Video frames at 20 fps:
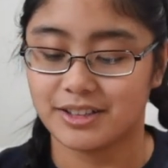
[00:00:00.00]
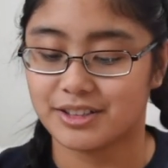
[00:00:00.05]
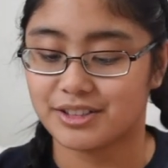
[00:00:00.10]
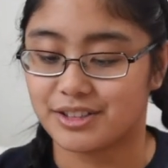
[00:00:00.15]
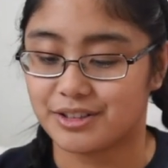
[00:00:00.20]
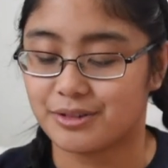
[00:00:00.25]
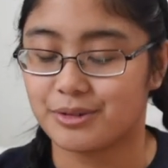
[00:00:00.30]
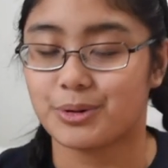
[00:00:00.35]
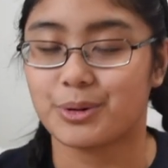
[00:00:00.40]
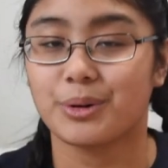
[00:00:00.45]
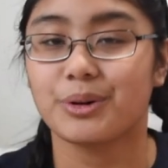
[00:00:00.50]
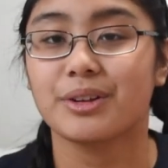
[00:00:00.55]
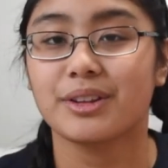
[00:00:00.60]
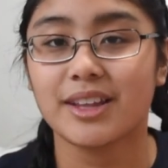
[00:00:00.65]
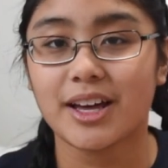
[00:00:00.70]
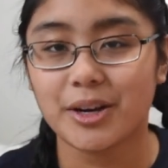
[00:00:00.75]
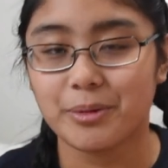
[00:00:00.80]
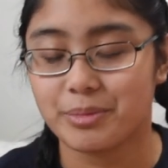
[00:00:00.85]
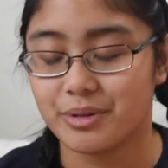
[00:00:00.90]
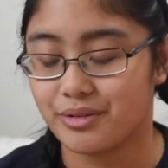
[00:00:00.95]
So
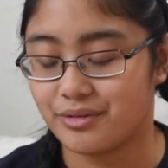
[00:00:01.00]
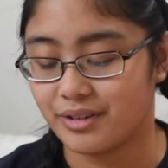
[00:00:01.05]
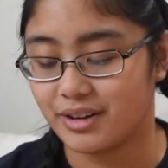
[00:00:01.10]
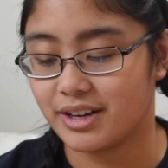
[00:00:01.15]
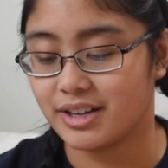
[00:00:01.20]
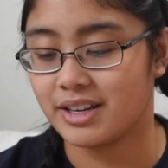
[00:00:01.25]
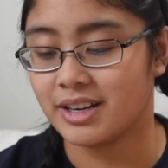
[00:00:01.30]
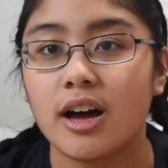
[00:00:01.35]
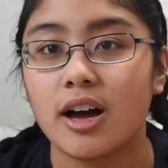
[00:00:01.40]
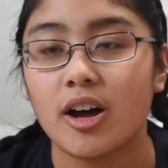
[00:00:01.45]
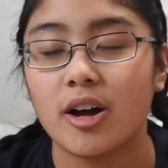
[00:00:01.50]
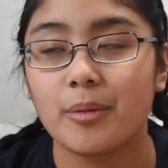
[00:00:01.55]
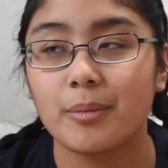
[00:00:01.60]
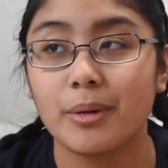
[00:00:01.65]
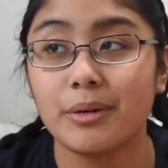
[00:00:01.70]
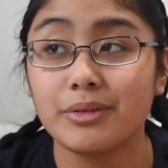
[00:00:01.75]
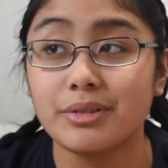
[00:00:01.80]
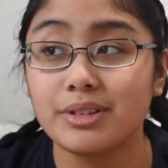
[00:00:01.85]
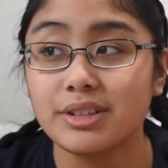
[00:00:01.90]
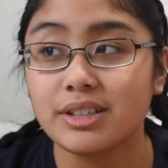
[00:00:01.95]
that'll be fun. I'm
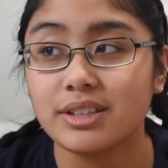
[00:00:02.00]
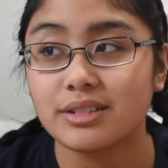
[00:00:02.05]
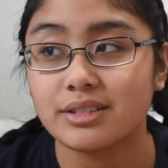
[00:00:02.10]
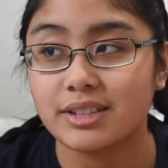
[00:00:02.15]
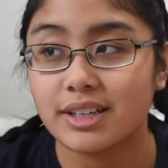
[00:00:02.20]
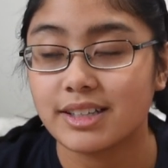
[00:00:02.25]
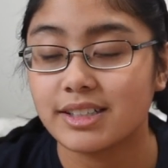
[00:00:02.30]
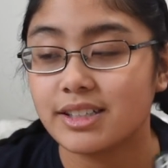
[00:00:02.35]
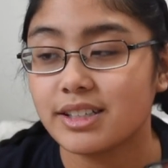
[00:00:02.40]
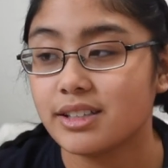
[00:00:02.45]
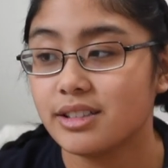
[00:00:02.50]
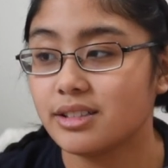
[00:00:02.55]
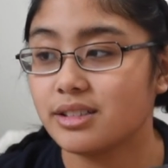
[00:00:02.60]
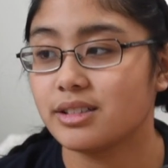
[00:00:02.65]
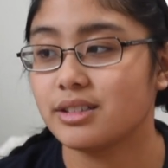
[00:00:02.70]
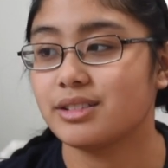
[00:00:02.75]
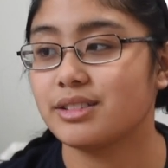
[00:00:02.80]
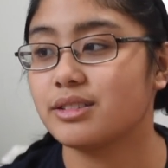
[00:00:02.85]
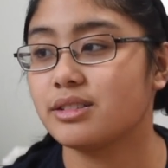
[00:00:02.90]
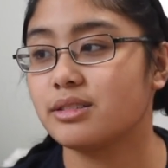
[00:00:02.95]
mostly excited
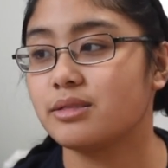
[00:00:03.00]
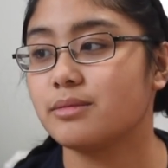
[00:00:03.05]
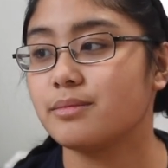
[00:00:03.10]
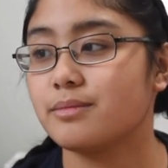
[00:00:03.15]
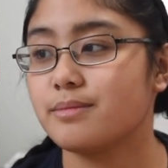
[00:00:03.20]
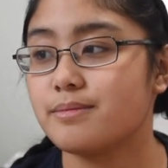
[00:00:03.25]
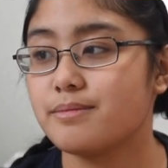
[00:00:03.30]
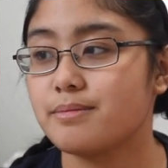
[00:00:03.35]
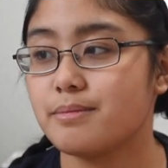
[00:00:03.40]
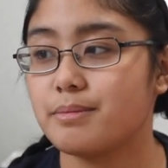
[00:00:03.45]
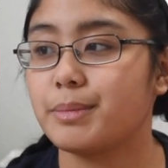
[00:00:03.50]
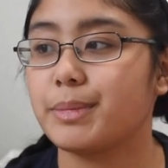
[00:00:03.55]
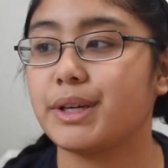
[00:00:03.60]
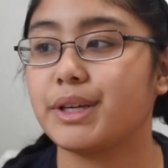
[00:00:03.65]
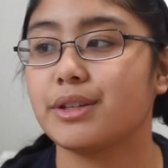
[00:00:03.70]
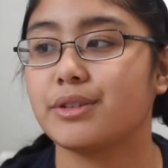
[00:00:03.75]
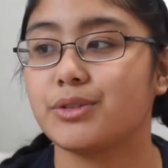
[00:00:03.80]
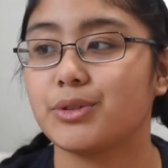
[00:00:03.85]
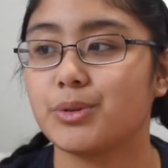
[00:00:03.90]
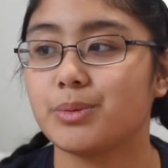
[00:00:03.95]
to
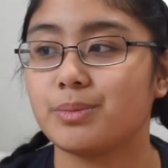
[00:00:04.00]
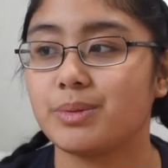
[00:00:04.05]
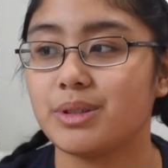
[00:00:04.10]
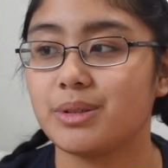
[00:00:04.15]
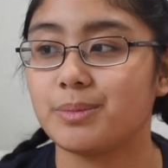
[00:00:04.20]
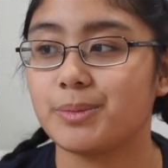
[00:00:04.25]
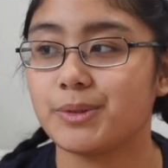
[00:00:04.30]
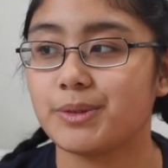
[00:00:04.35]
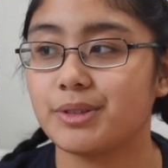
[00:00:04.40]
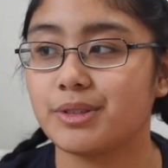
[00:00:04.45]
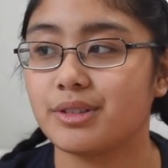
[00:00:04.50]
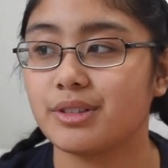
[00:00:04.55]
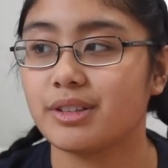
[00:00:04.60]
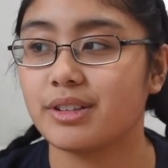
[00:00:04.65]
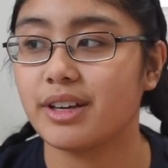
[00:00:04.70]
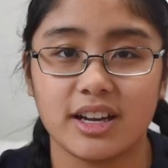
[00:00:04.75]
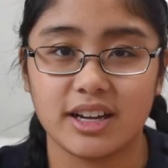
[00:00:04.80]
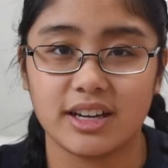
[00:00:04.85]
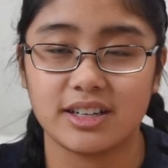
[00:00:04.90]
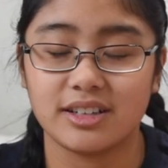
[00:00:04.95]
meet new people
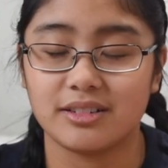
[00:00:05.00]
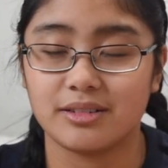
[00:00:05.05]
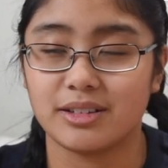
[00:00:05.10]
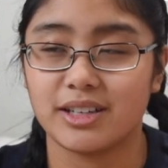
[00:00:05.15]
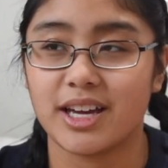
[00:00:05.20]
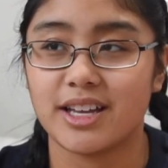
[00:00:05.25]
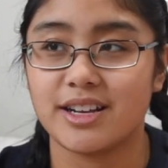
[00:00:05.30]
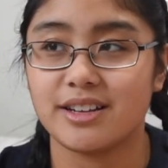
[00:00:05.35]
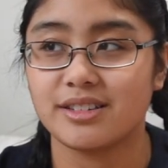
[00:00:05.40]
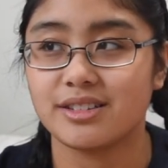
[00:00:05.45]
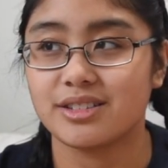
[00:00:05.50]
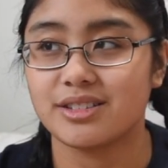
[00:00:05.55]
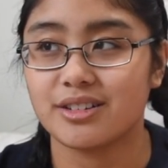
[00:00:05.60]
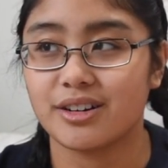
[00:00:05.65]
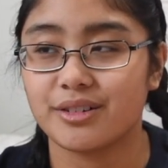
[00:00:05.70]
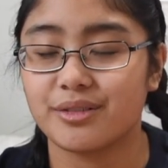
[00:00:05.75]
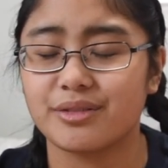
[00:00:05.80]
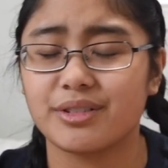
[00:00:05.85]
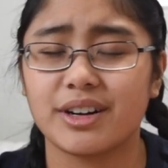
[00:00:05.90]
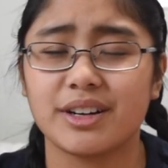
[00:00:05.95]
and getting to
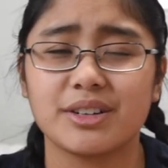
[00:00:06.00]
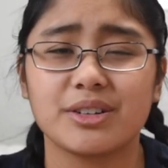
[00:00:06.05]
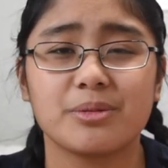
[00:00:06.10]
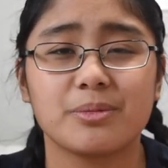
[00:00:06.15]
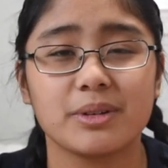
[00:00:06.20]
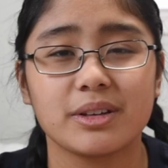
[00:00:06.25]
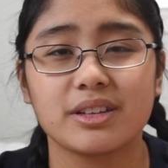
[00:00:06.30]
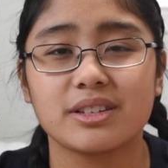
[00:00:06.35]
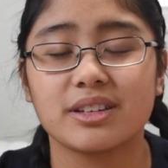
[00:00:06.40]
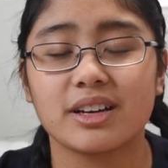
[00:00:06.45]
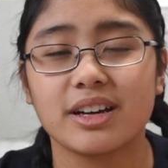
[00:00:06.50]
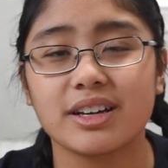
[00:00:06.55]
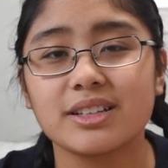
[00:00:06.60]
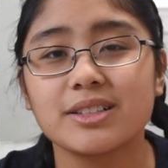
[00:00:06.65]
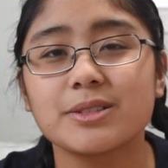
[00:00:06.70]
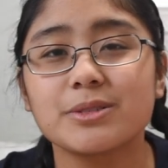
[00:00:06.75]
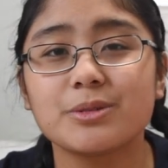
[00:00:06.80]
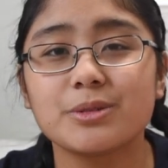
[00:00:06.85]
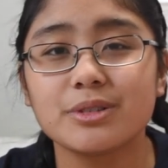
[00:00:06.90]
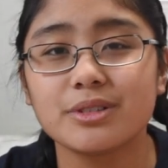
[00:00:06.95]
start fresh because high
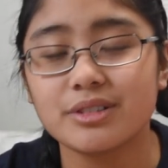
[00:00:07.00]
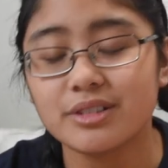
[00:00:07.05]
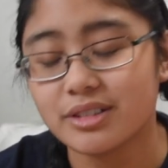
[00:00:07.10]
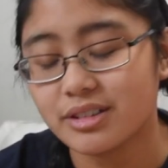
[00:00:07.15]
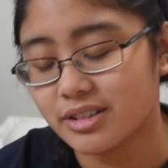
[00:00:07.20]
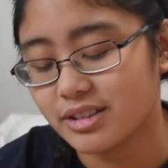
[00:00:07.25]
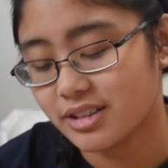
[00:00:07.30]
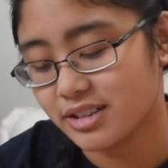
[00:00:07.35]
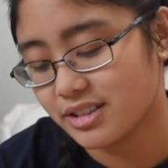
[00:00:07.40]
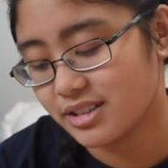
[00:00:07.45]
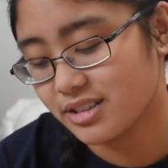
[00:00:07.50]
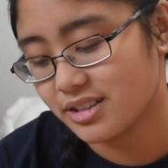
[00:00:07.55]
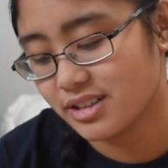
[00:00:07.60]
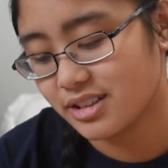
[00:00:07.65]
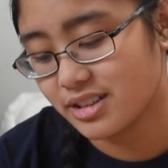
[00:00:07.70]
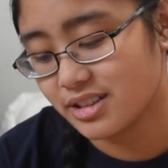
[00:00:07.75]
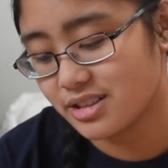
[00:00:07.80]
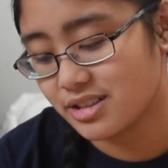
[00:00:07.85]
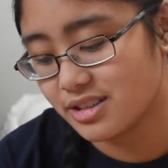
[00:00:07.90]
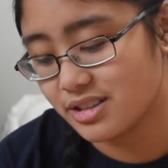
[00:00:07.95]
school
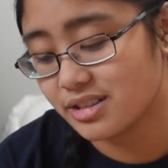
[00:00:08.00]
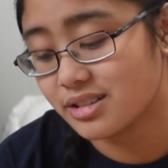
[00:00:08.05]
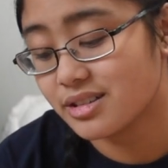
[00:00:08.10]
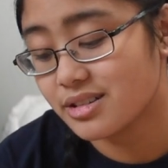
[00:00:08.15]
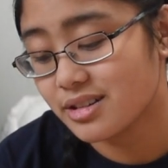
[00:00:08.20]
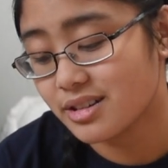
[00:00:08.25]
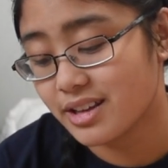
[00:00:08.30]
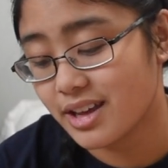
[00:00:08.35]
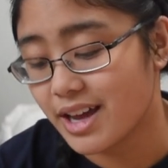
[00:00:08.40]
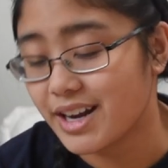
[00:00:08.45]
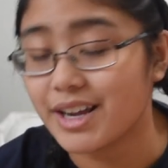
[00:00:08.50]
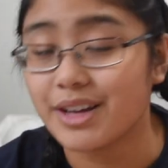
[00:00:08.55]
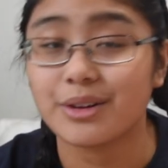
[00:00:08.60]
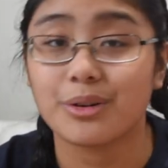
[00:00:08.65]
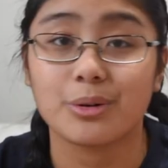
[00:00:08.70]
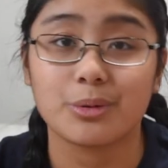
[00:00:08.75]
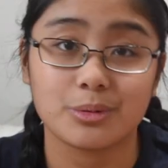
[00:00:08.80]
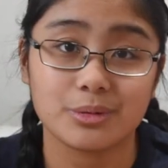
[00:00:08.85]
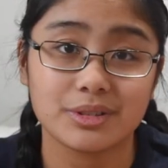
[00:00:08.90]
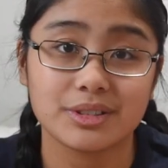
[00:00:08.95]
is just getting
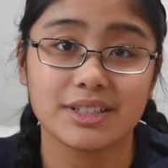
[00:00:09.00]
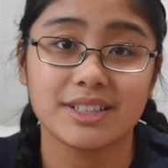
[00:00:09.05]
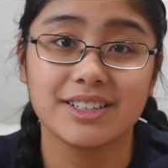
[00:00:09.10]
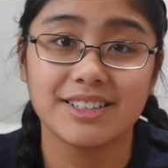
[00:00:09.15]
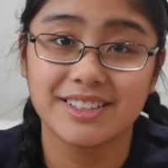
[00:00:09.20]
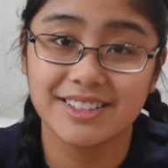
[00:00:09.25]
old.